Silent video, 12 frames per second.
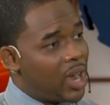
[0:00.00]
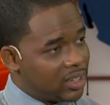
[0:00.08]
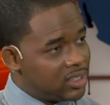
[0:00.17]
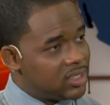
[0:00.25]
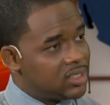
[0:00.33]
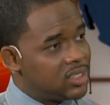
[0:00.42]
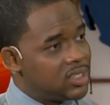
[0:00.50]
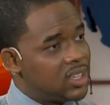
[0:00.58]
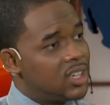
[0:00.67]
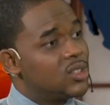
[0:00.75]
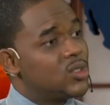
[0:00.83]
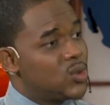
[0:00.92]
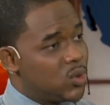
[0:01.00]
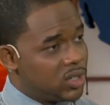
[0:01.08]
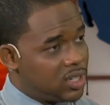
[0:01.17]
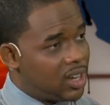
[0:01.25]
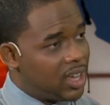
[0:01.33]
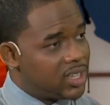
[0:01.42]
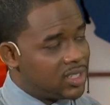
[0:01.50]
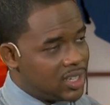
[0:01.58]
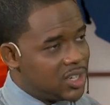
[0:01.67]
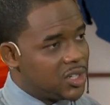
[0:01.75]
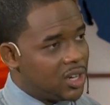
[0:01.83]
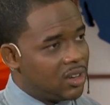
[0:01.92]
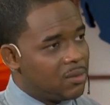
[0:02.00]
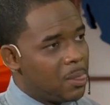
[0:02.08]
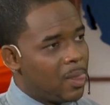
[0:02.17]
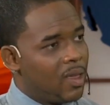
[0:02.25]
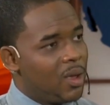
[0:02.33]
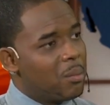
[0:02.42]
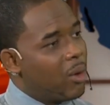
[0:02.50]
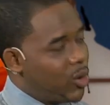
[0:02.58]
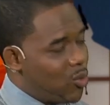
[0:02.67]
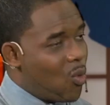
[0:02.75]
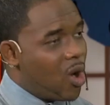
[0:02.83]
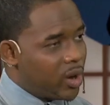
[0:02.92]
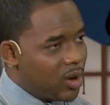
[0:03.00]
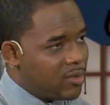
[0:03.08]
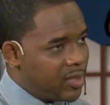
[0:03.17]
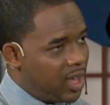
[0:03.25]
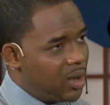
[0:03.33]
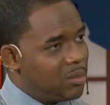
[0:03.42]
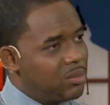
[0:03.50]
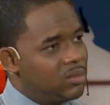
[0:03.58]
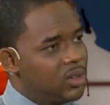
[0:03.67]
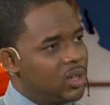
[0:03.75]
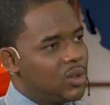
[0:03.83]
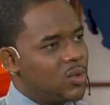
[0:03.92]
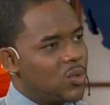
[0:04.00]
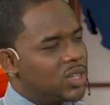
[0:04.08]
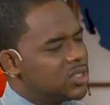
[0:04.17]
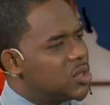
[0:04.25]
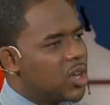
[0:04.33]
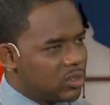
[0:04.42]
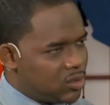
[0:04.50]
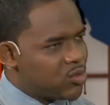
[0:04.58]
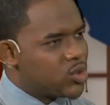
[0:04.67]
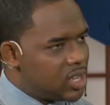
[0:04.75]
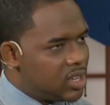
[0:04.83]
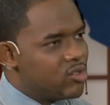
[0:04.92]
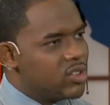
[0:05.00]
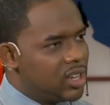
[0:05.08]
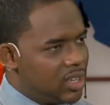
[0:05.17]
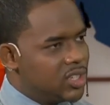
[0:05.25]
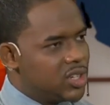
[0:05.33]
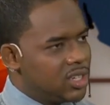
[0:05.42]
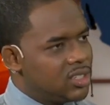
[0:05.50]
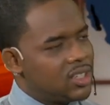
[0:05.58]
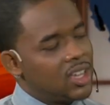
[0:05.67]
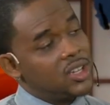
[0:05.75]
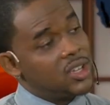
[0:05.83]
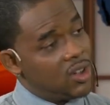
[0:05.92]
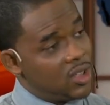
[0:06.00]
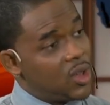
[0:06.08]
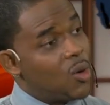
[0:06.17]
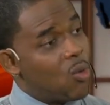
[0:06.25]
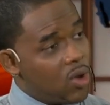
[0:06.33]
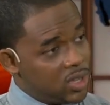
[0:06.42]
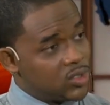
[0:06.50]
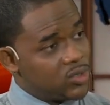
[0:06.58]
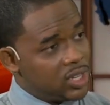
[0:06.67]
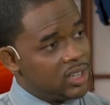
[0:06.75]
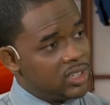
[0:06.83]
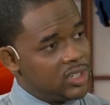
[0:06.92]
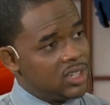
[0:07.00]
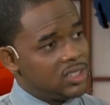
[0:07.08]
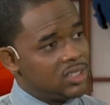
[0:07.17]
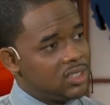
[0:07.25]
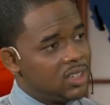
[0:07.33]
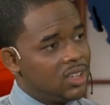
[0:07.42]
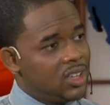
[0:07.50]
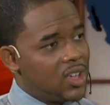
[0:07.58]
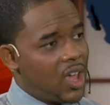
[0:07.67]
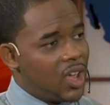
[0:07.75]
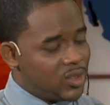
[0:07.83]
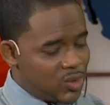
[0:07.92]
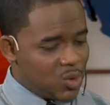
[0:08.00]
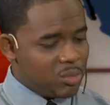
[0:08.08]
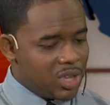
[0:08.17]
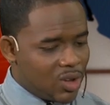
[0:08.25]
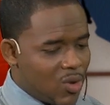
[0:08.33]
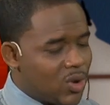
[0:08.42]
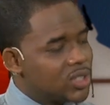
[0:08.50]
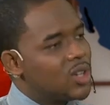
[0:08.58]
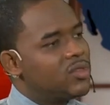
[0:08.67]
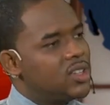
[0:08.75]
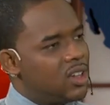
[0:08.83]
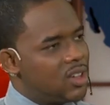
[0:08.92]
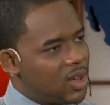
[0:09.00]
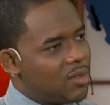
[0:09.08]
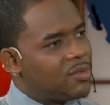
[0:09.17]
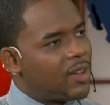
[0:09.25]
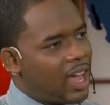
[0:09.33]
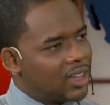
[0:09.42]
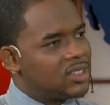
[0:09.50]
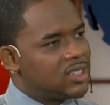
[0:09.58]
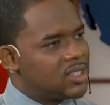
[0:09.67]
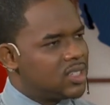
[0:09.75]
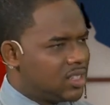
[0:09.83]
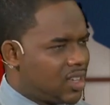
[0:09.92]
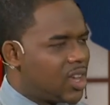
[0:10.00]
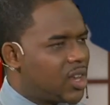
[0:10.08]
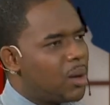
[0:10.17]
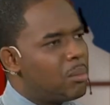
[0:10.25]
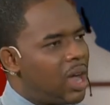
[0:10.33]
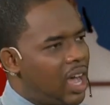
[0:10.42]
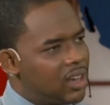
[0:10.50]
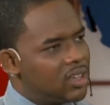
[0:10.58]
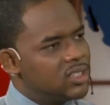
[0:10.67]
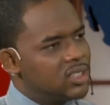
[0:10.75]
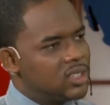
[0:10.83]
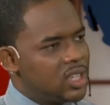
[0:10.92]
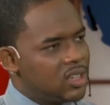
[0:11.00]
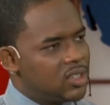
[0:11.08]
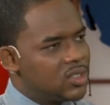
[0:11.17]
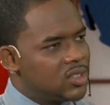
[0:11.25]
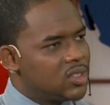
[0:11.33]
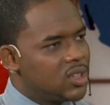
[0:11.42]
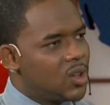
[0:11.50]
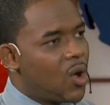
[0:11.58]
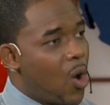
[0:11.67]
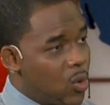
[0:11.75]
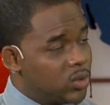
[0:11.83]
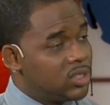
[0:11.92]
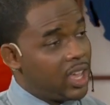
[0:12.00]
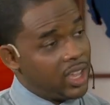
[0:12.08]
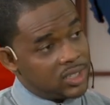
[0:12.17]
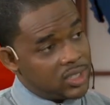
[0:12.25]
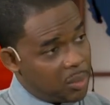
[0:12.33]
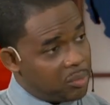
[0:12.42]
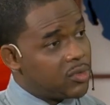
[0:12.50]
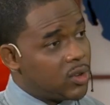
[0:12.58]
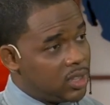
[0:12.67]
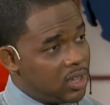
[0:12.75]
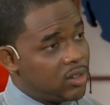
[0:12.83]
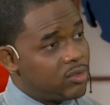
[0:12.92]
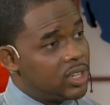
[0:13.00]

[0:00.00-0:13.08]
practices and socialization, but one of them was not really religious and the other was religious. And so, because of the other factors, it kind of balanced things out, except for their